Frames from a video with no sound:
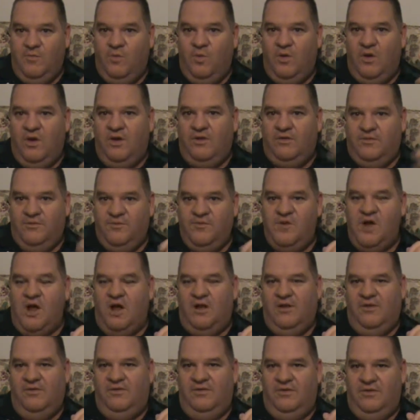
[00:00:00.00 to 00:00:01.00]
words of
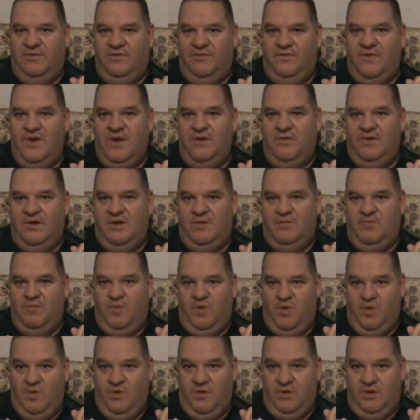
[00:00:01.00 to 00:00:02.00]
knowledge is very
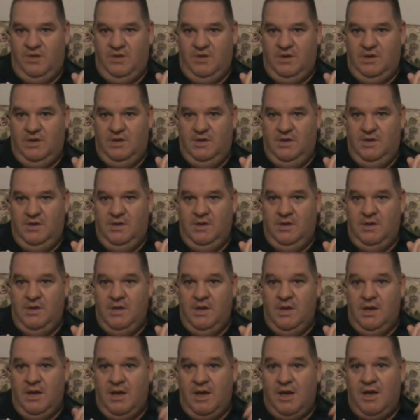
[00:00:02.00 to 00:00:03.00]
important
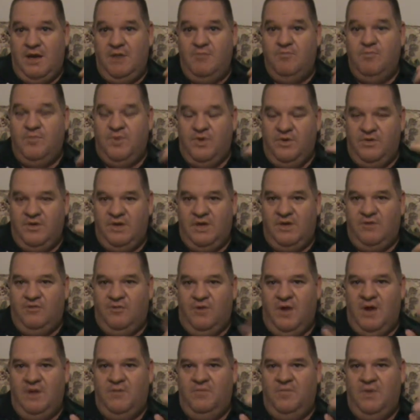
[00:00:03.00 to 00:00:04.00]
in building
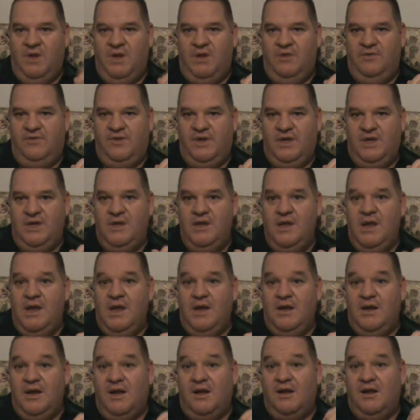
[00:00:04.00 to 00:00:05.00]
credibility.
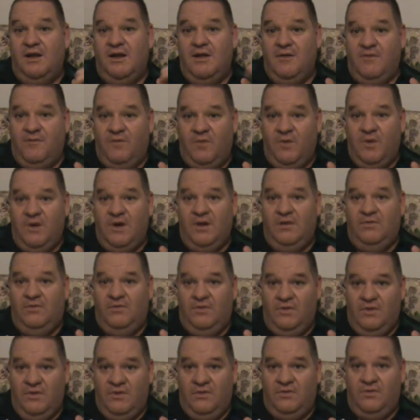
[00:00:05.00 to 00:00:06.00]
Now,
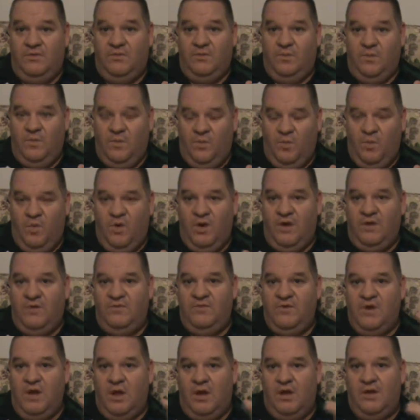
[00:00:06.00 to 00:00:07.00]
clairvoyants use word
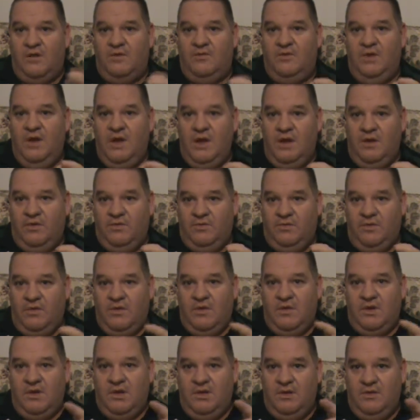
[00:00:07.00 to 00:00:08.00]
of knowledge
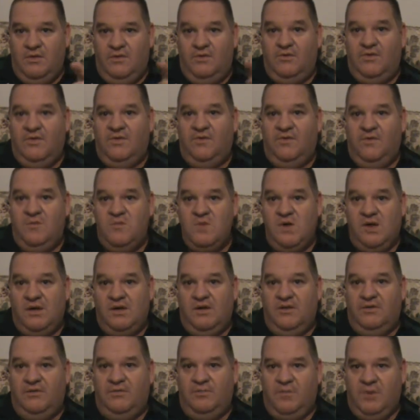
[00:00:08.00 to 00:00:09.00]
through using
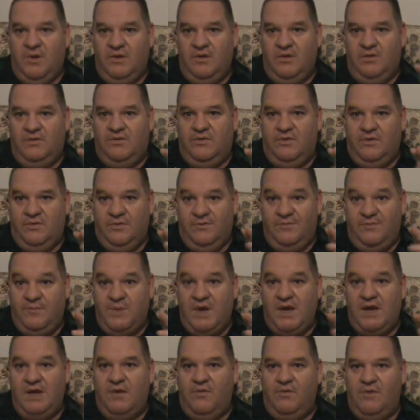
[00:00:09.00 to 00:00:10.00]
familiar spirits who've
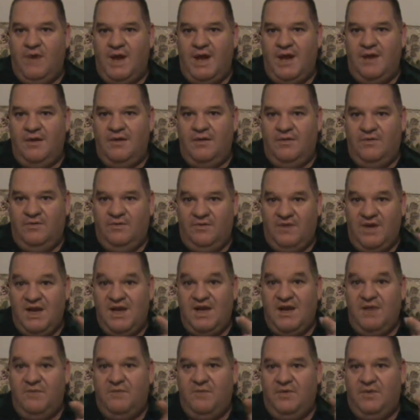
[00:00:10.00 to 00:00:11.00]
been around and
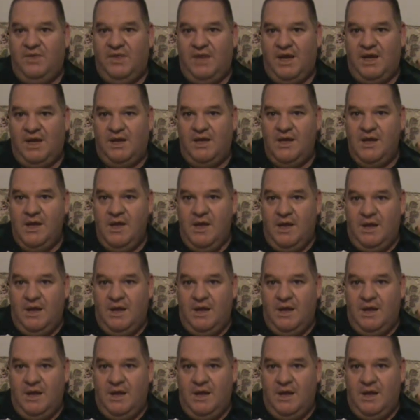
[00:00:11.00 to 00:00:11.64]
seen everything